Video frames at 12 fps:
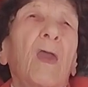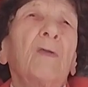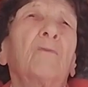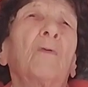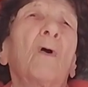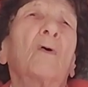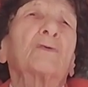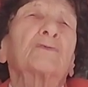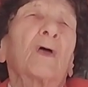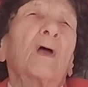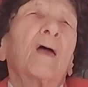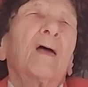Hey, folks,
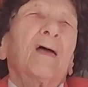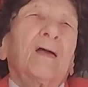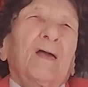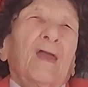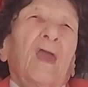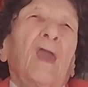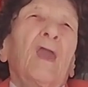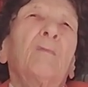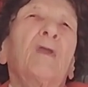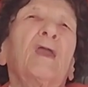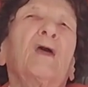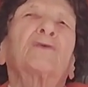
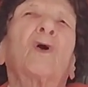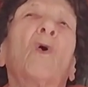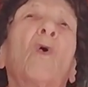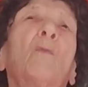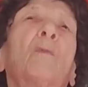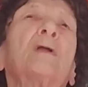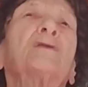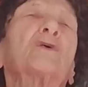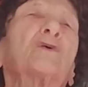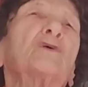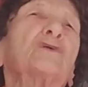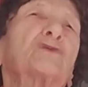Amy has a whole bunch
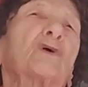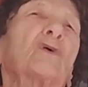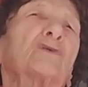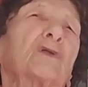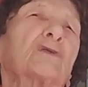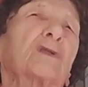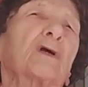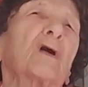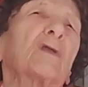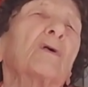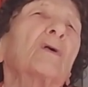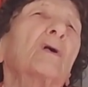of good jokes to tell
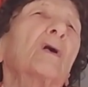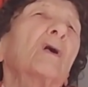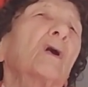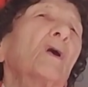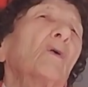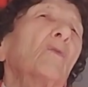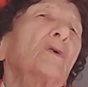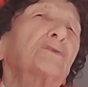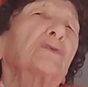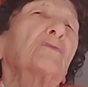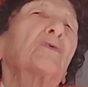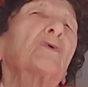you. What's
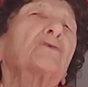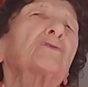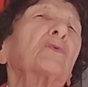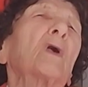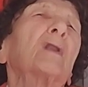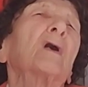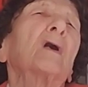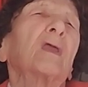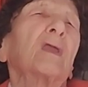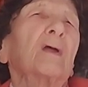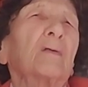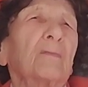the first one,
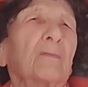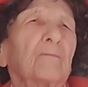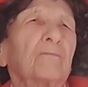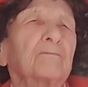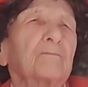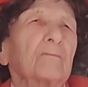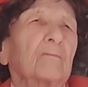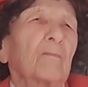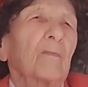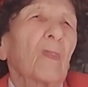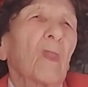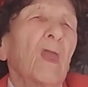honey?
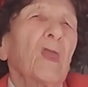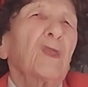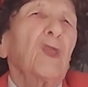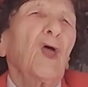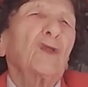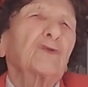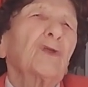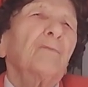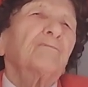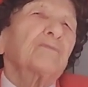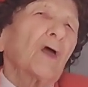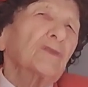Baxter. Yes.
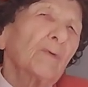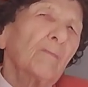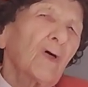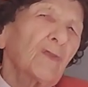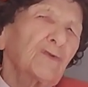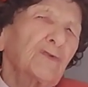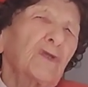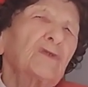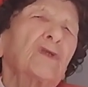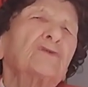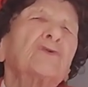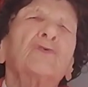The mother said,
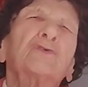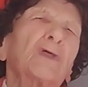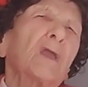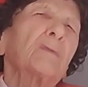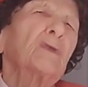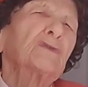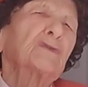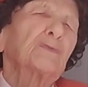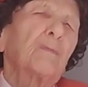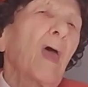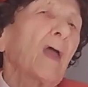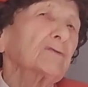Did you thank
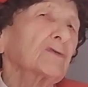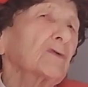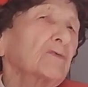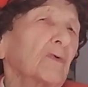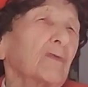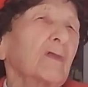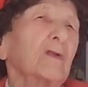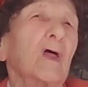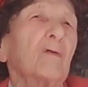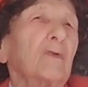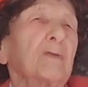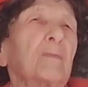Mrs. Baxter for the
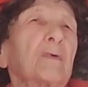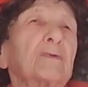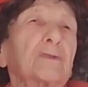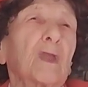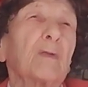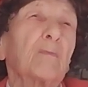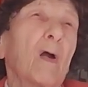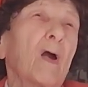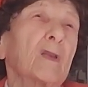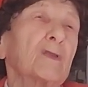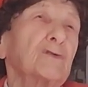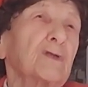lovely birthday
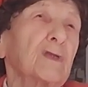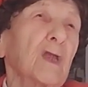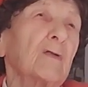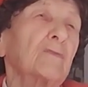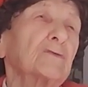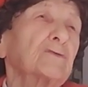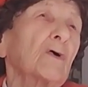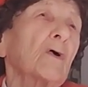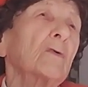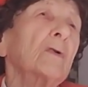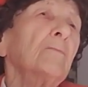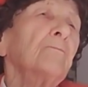party she gave the
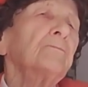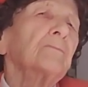children?